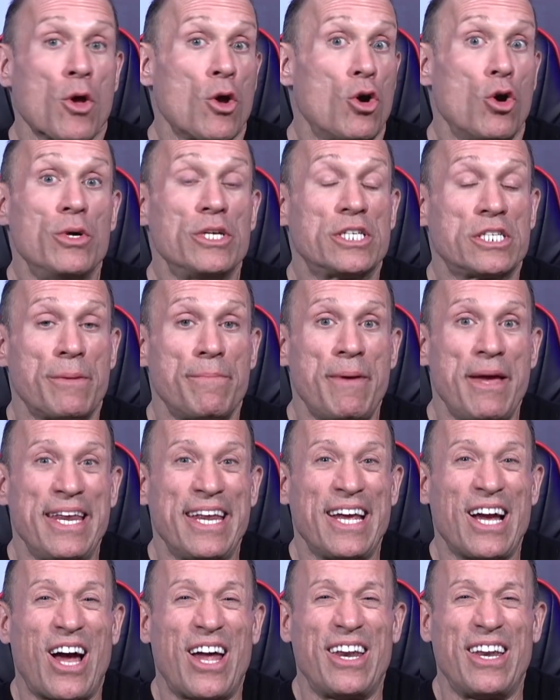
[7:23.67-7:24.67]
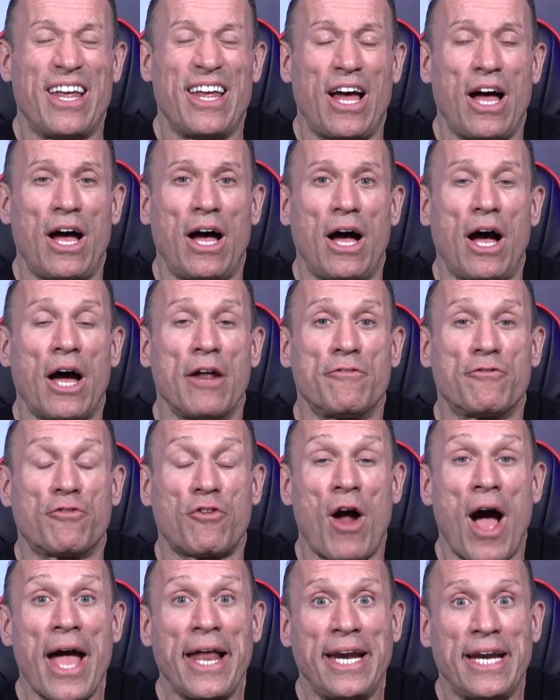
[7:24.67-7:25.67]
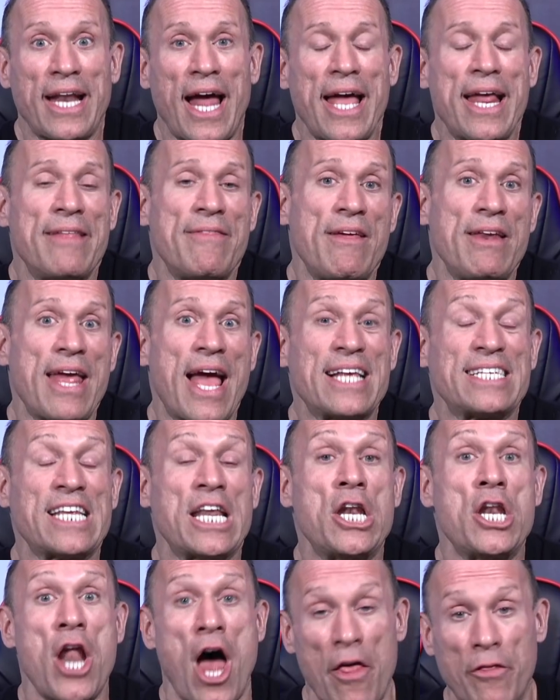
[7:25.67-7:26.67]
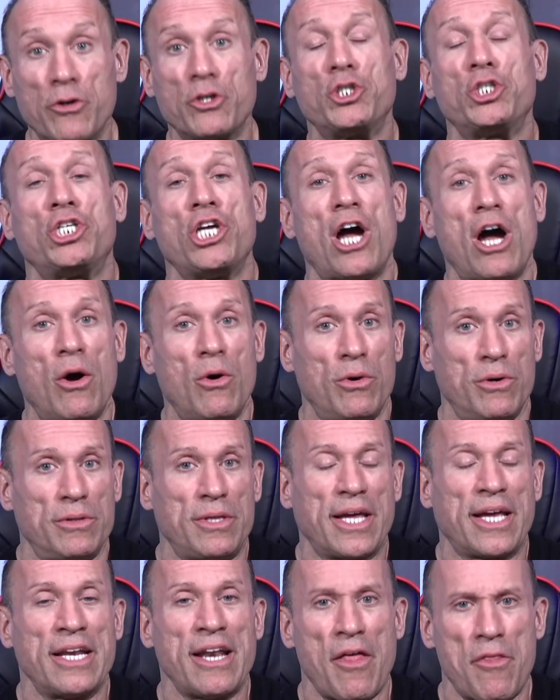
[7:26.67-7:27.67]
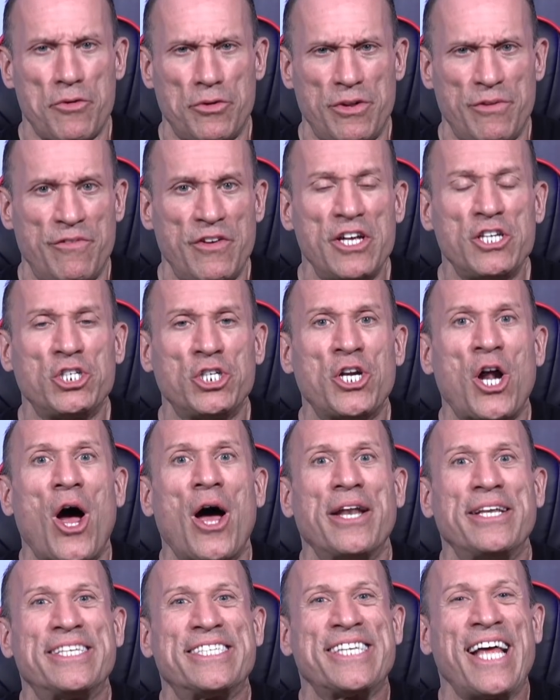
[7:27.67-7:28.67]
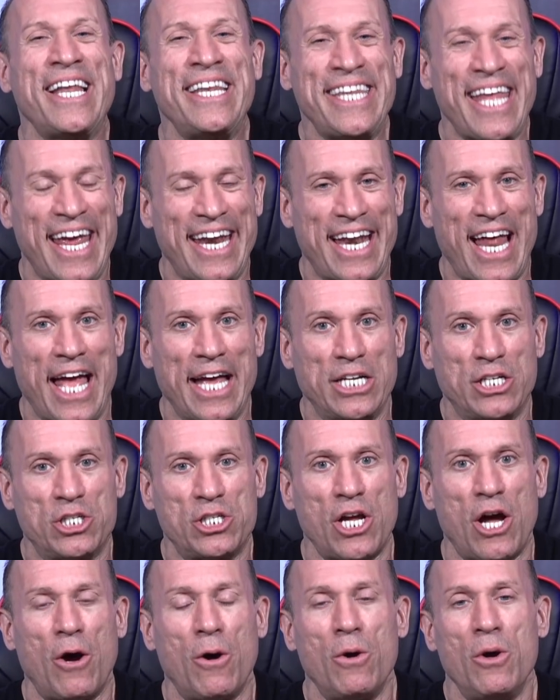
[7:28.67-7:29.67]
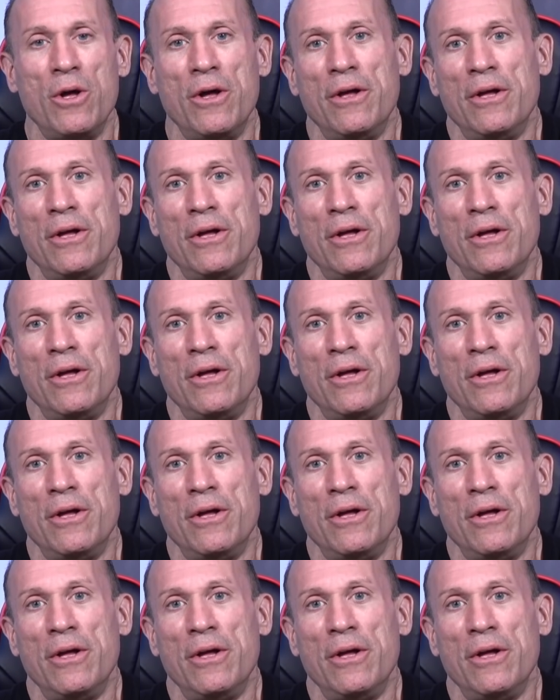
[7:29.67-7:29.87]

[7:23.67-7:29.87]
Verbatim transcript: who is competing on Friday night, and then he has another show, like another division, on Sunday night. So,